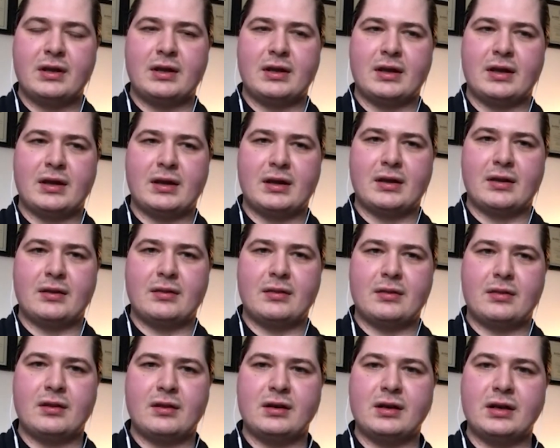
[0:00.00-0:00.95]
and
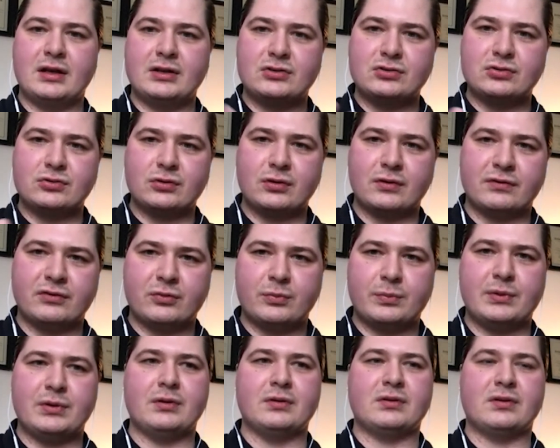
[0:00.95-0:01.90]
the nature of
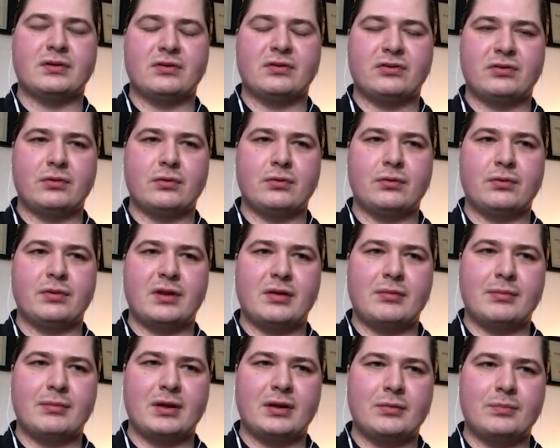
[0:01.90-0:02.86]
spirits. And so they
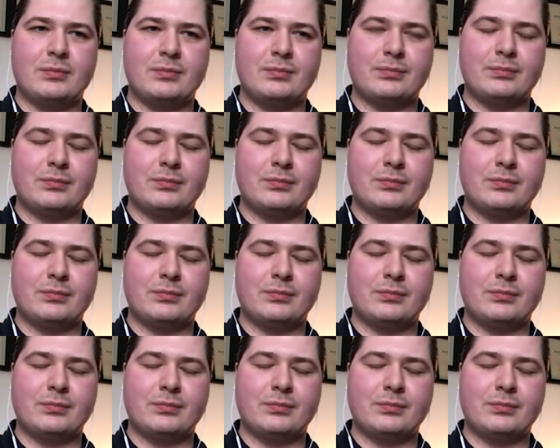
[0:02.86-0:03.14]
may